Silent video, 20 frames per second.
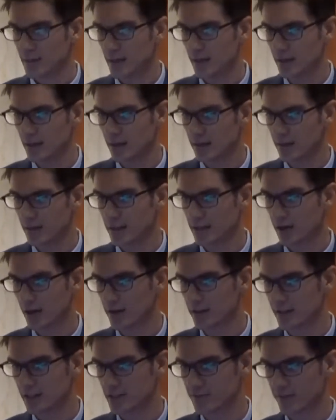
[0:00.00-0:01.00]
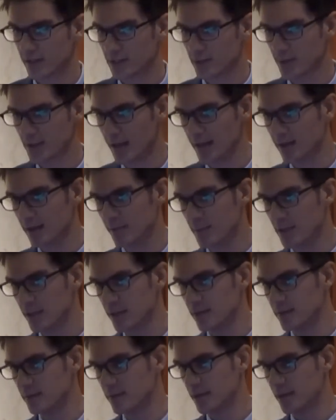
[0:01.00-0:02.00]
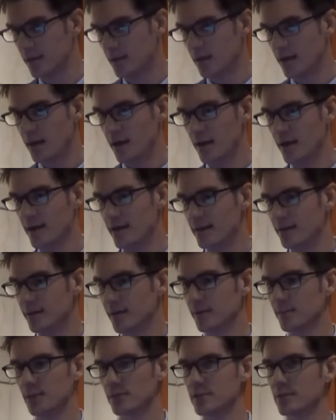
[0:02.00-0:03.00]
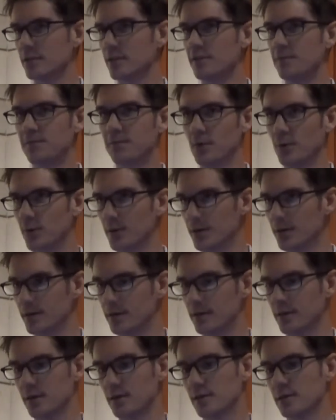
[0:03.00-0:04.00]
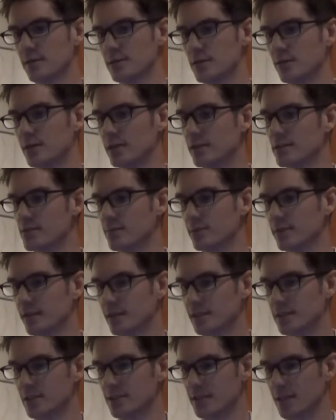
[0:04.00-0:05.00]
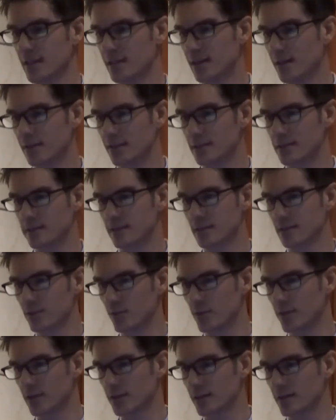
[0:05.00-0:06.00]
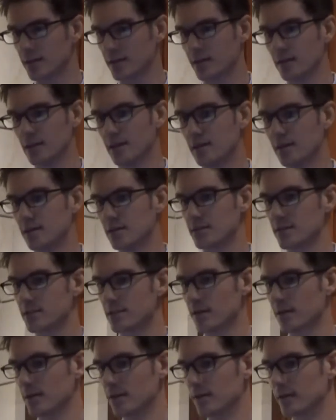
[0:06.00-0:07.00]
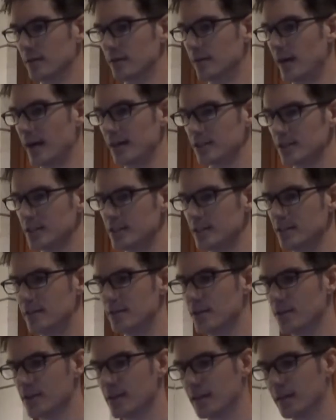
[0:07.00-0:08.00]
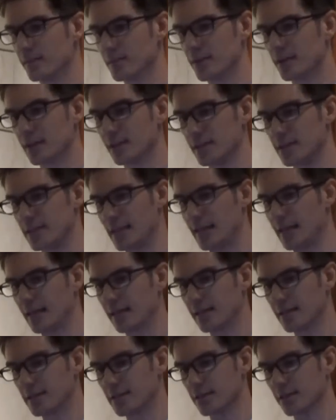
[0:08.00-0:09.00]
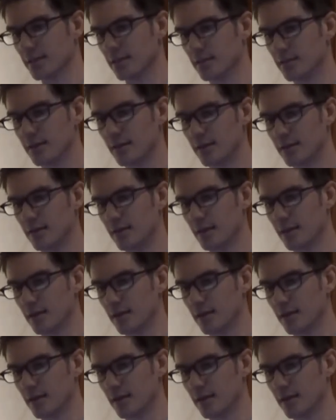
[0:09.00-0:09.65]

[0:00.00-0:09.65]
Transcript: And Carly is friends with Elmo, and Elmo's only 4, so he doesn't really understand how these things work. So I actually didn't know that Elmo had a dad until he